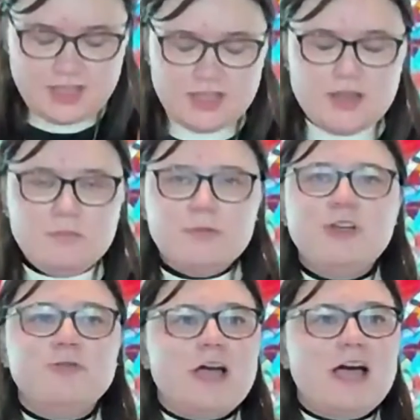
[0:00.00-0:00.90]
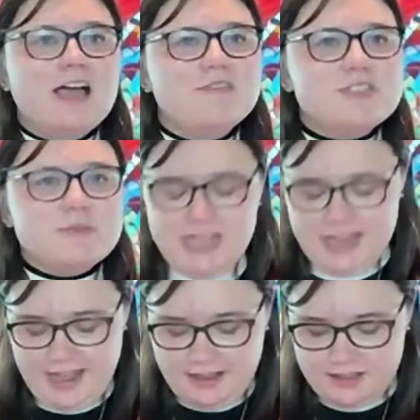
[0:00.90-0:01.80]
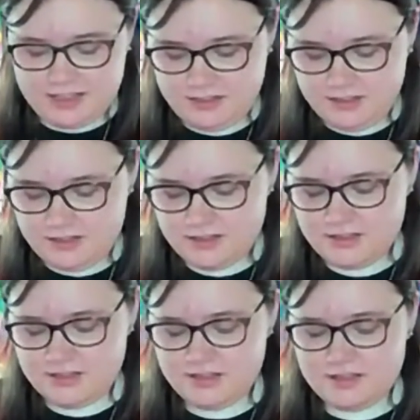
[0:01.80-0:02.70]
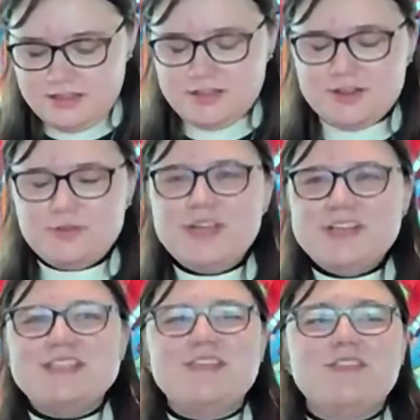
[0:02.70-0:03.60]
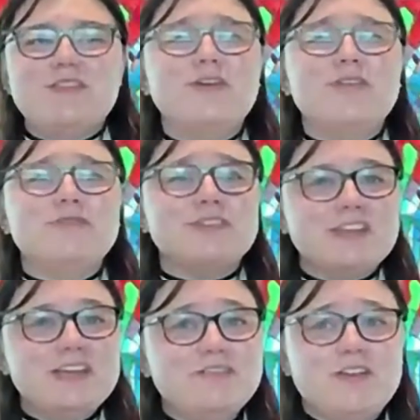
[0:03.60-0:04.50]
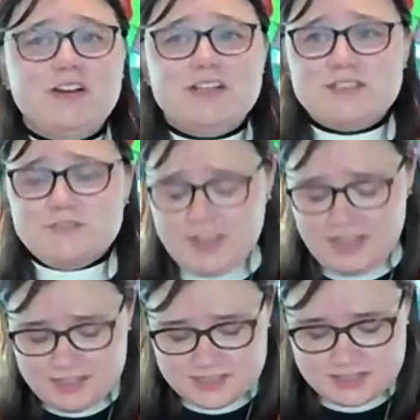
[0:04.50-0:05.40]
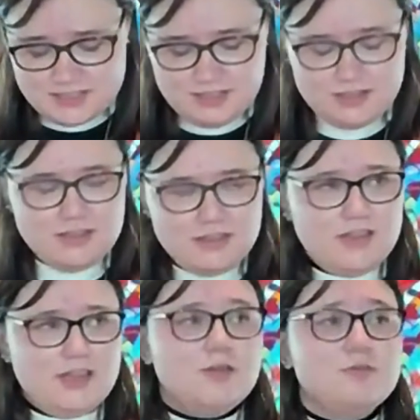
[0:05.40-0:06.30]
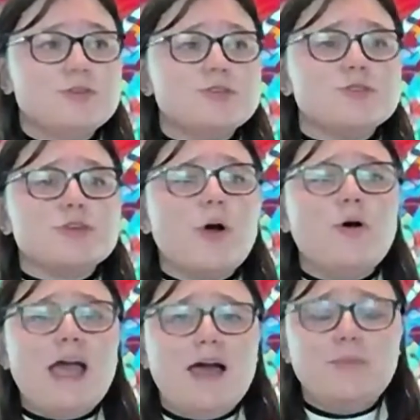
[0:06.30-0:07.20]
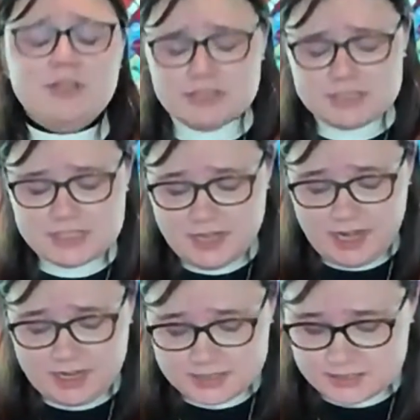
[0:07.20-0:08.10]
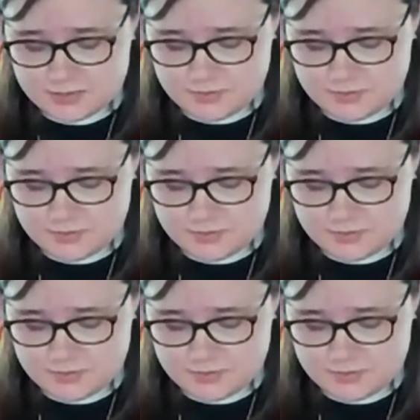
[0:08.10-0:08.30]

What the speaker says: And when we arrived to meet Alan, we could see the look of relief on his face. He was so happy to see us.